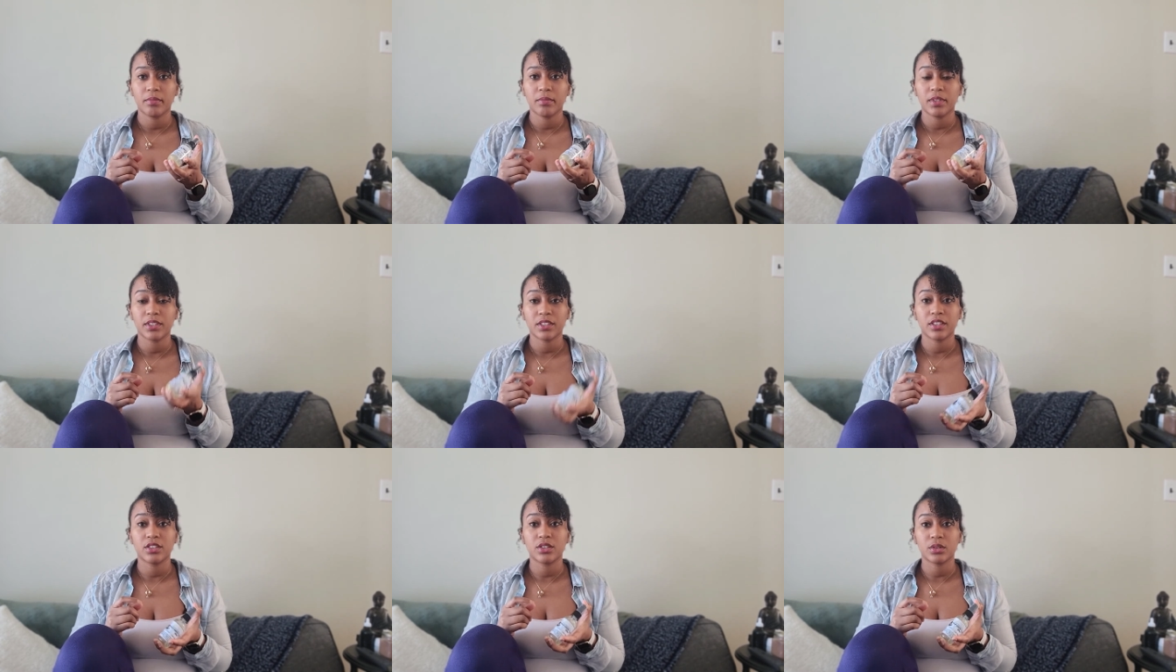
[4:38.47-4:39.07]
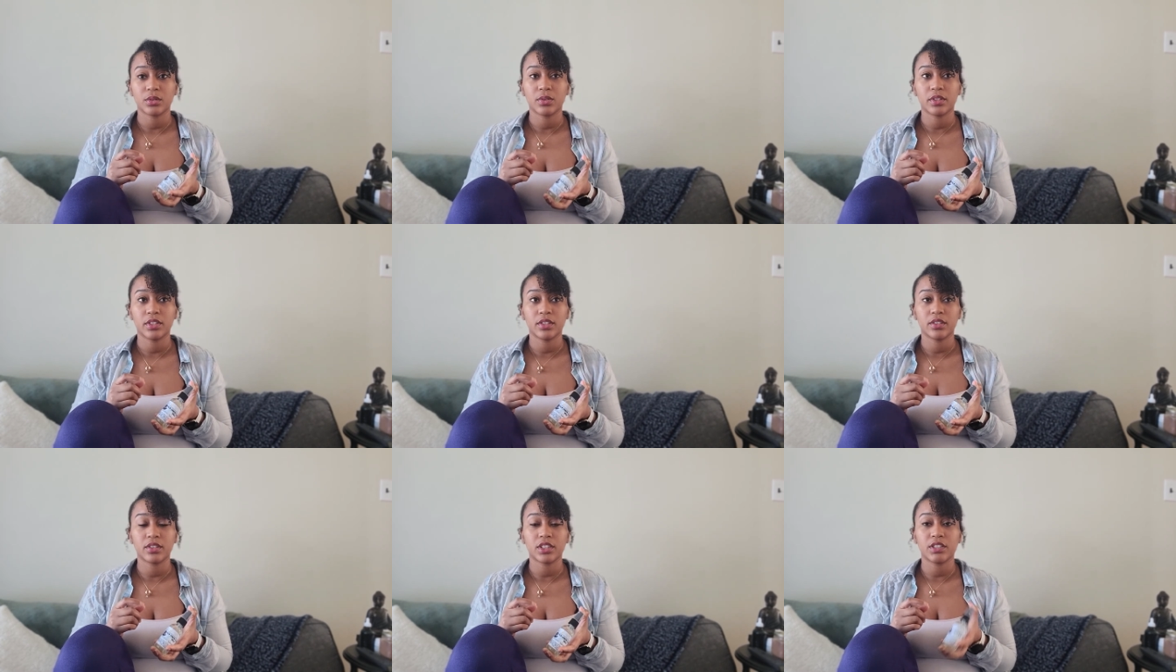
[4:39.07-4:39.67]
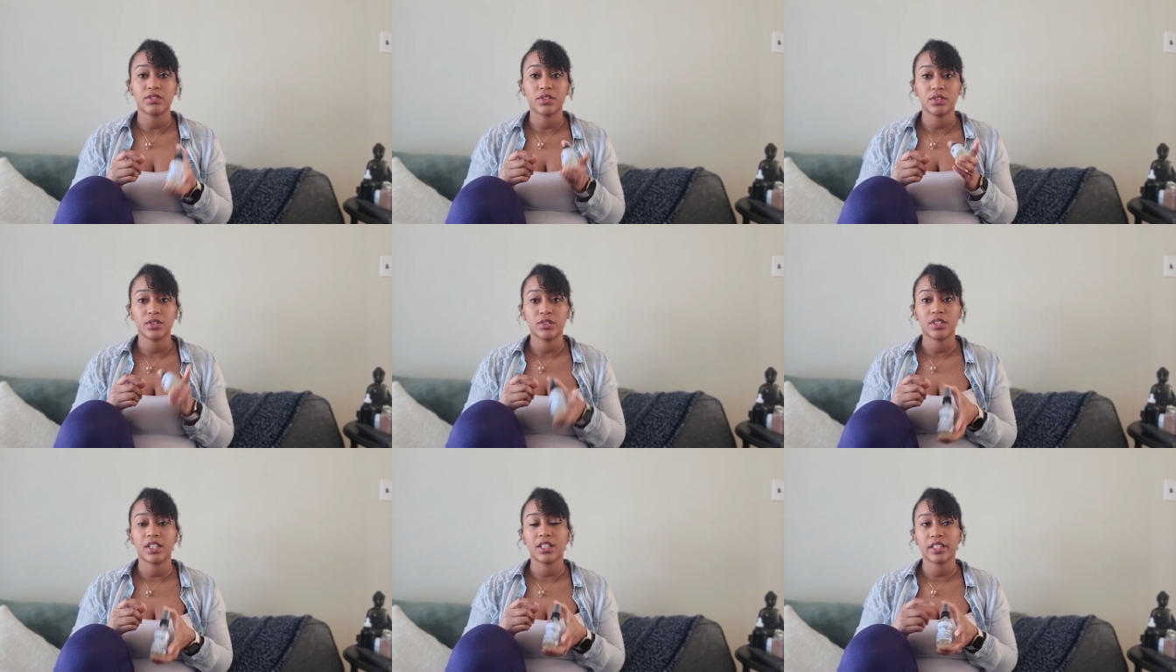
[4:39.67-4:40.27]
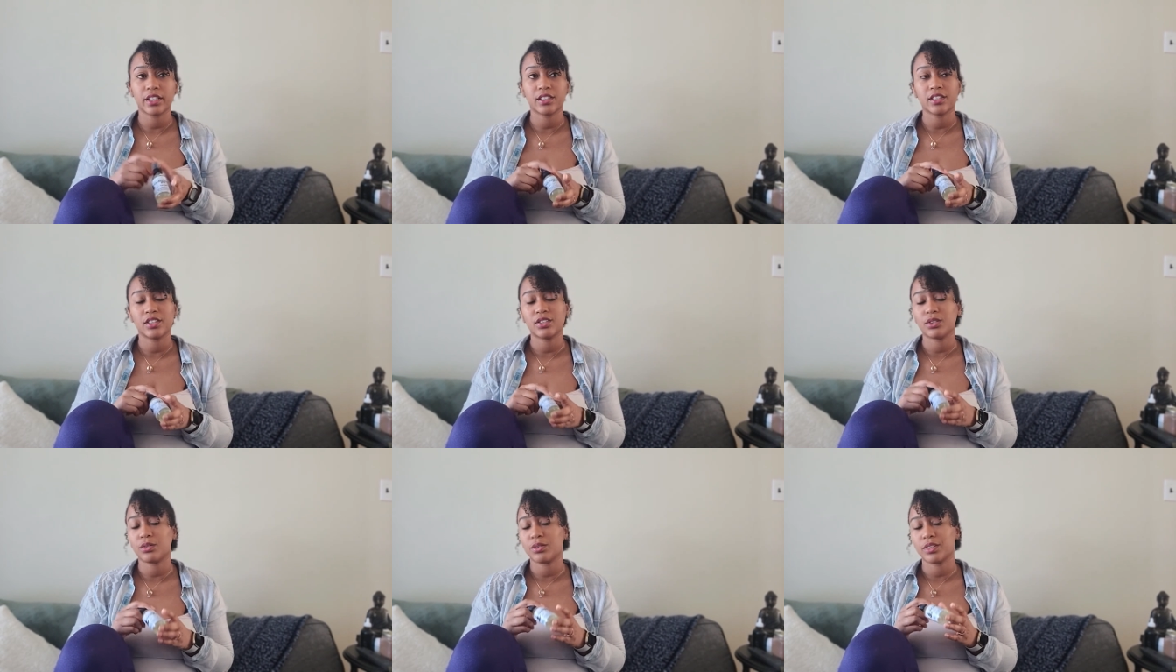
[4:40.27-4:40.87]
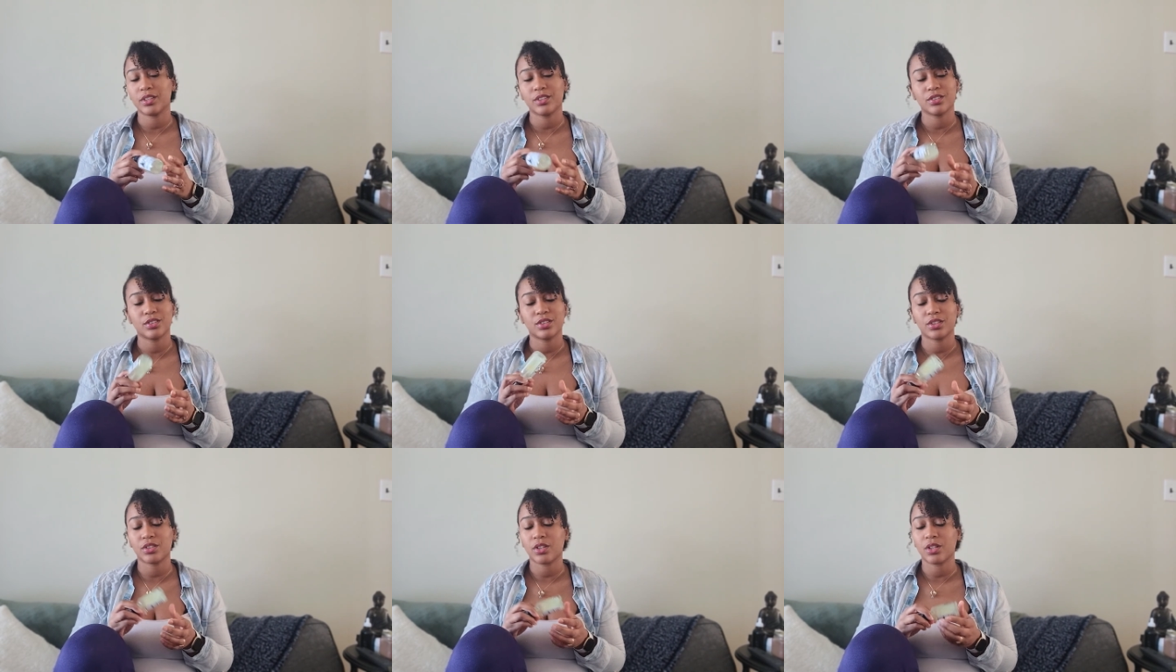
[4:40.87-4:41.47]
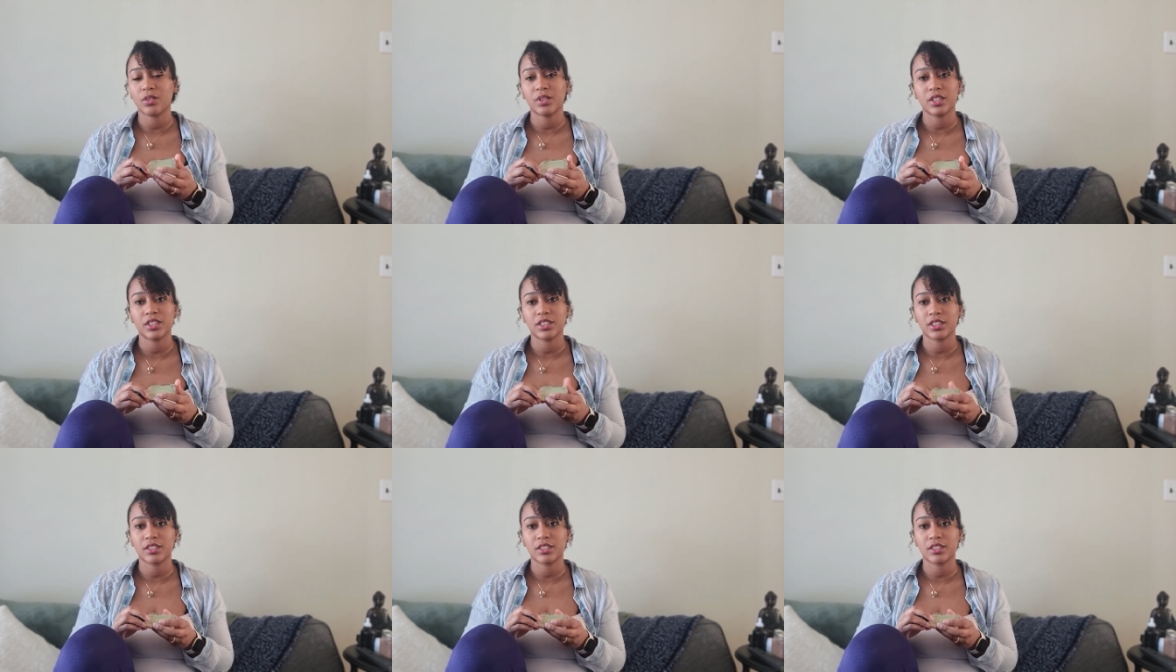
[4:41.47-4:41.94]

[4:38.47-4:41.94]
essential oils. If you do not like essential oils, you could always